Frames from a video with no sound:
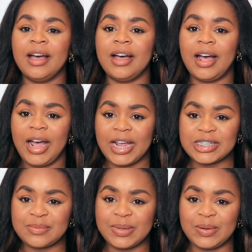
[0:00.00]
a
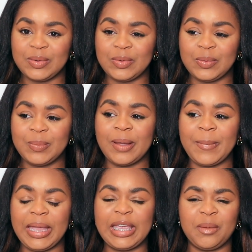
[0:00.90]
hospital but
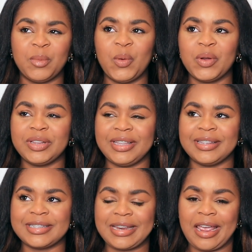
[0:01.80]
making more than
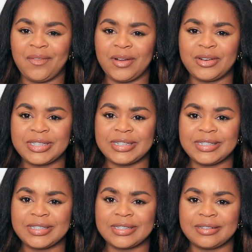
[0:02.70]
the staff nurses,